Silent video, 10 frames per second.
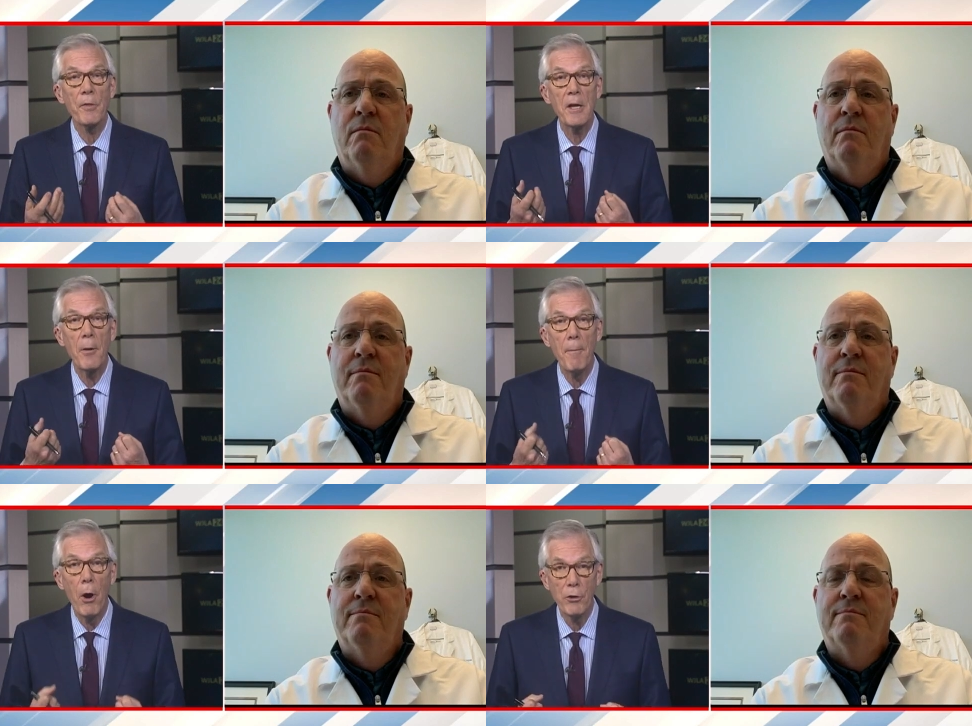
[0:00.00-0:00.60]
Speaker 1: the
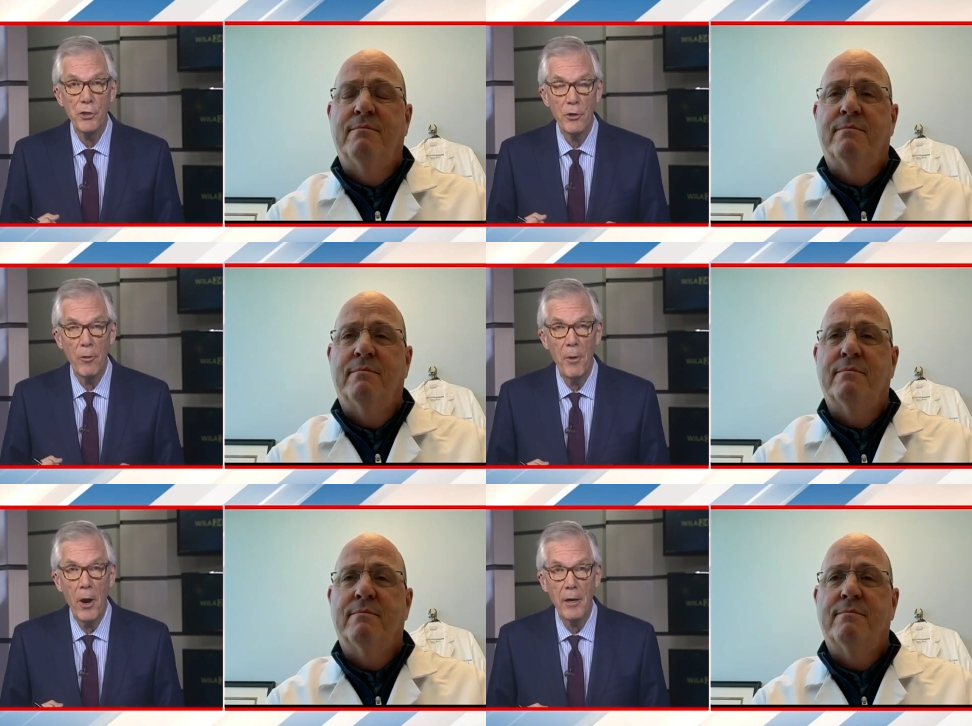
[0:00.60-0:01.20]
emotional
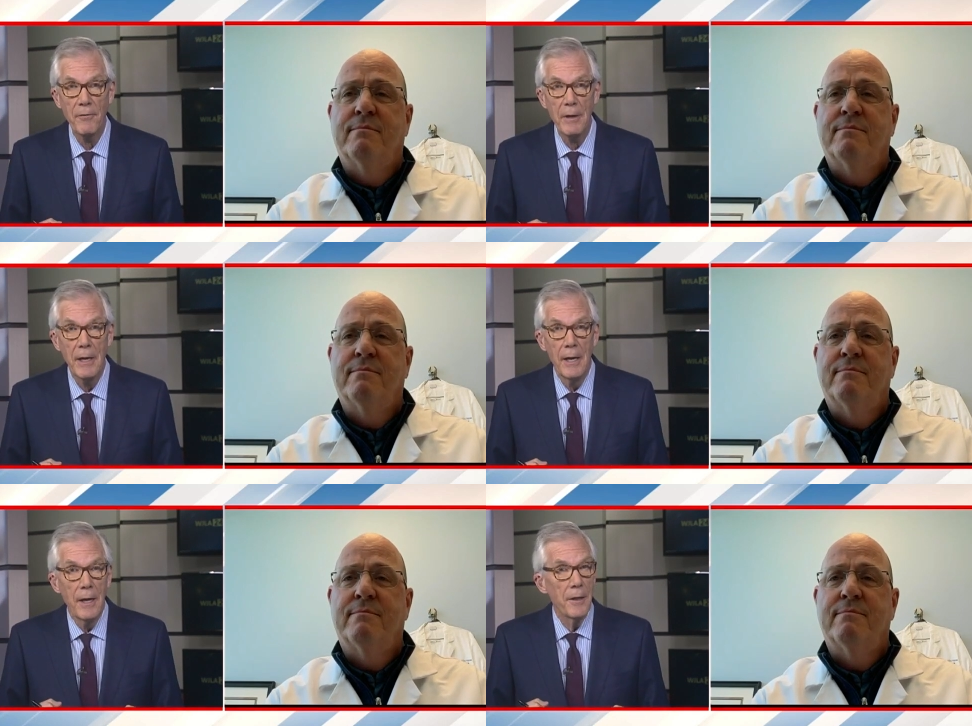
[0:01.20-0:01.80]
part of it.
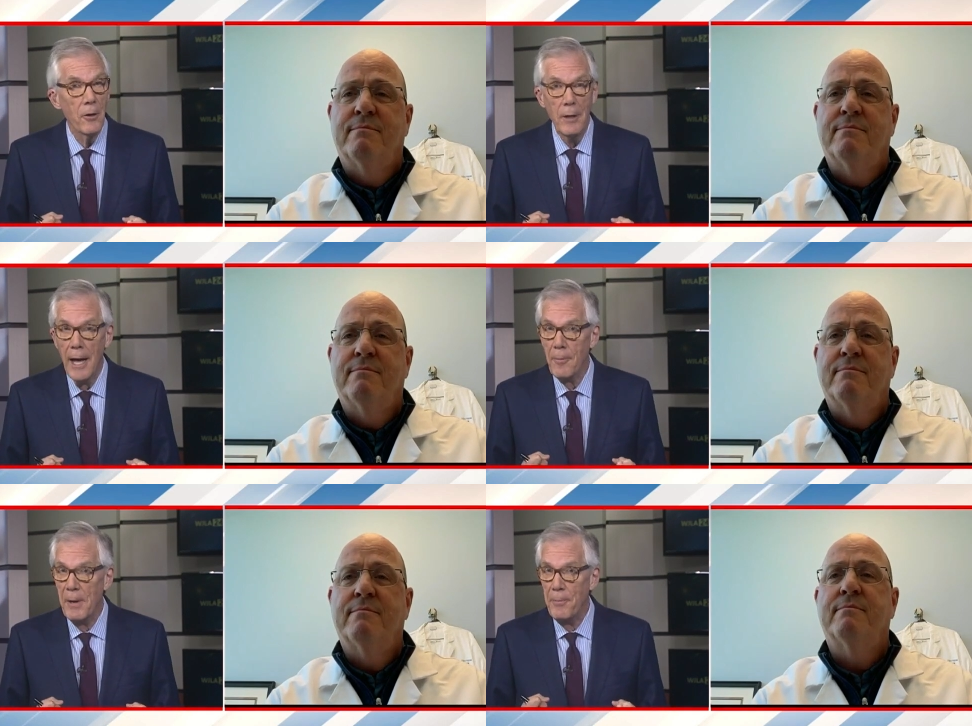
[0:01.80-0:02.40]
There are a
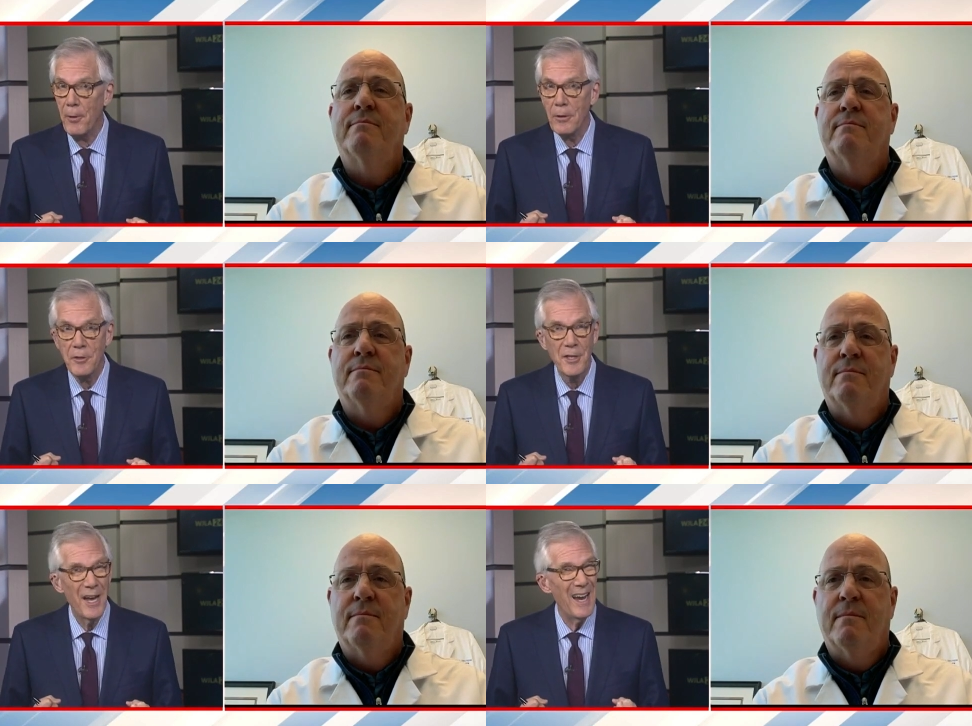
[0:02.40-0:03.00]
lot of people who
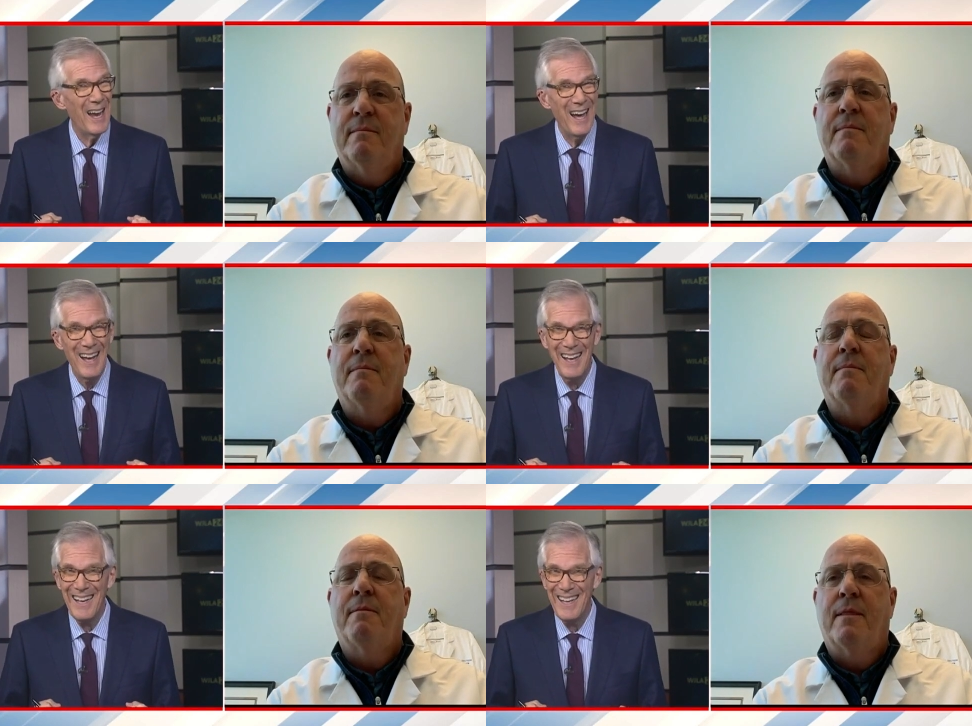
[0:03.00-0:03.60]
say,
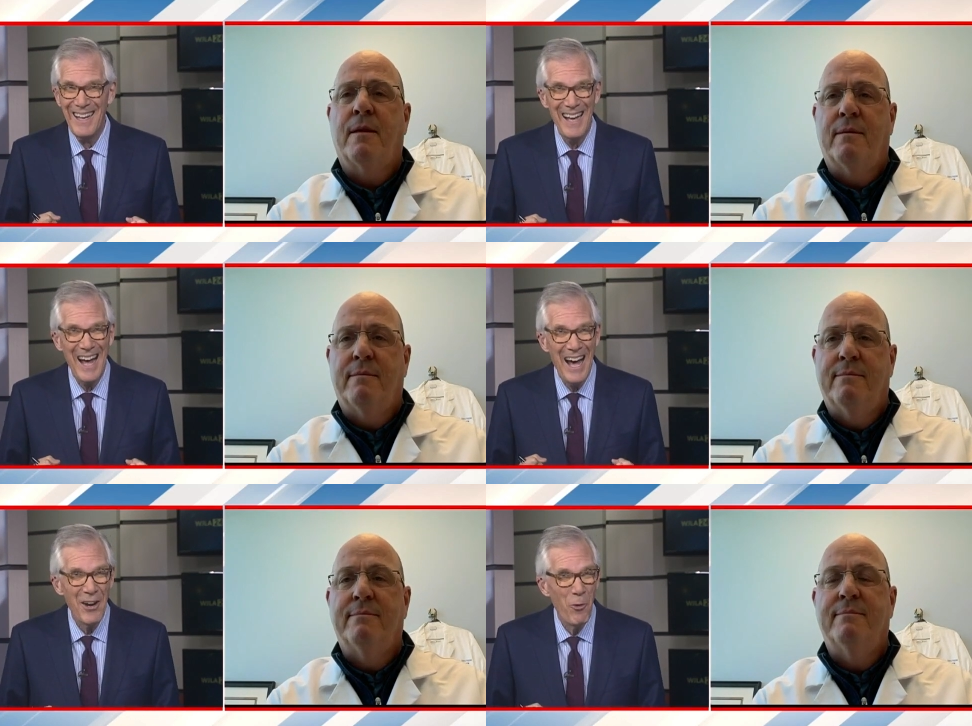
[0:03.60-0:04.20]

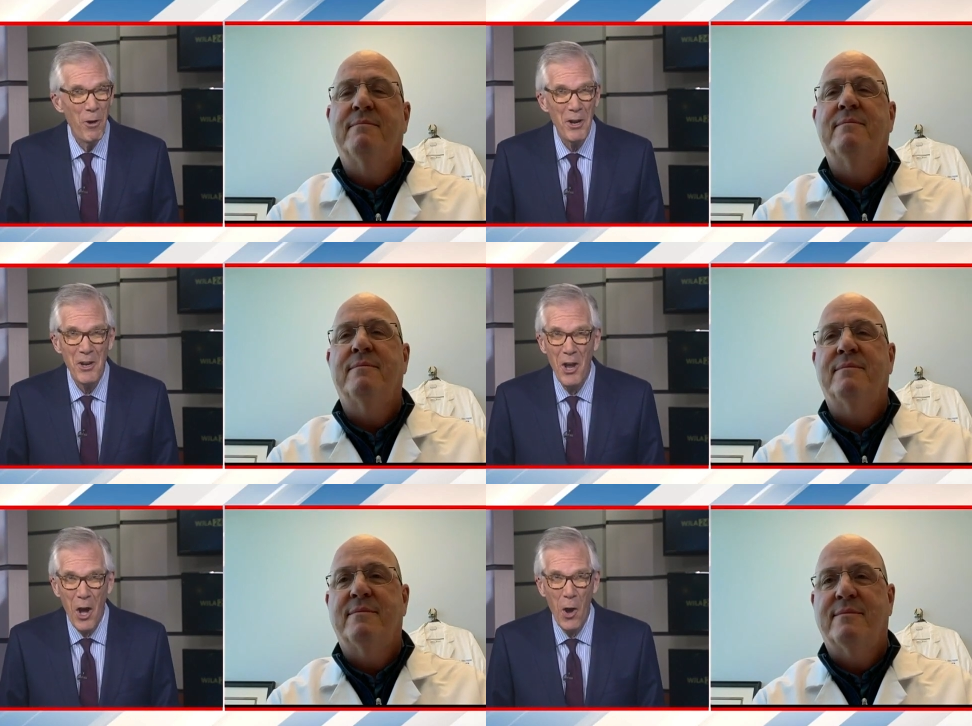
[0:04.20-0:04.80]
I don't want to
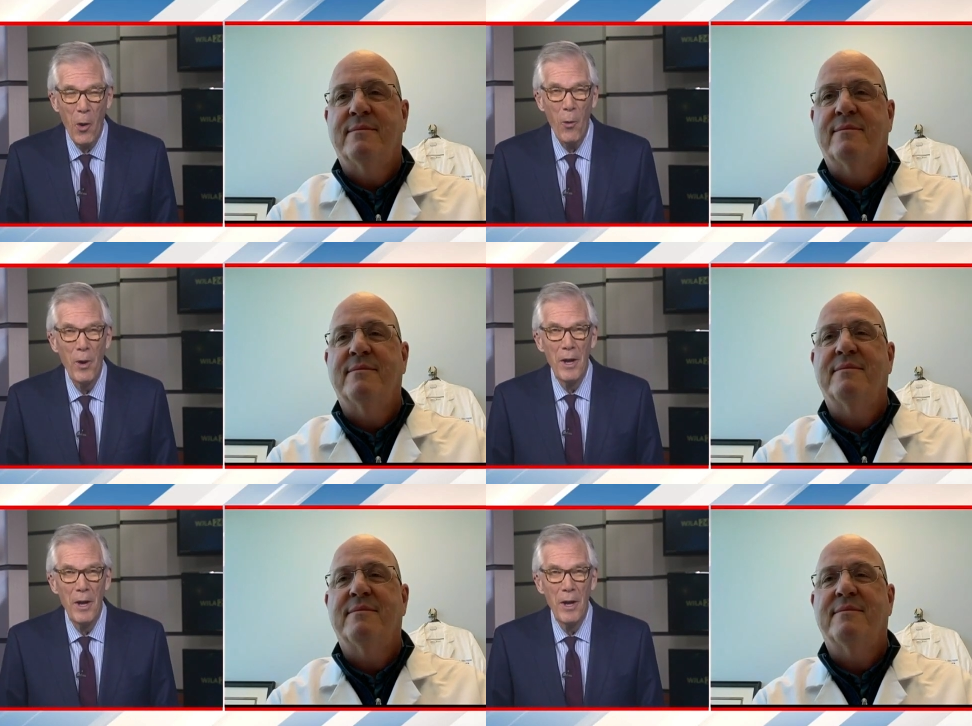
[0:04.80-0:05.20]
know.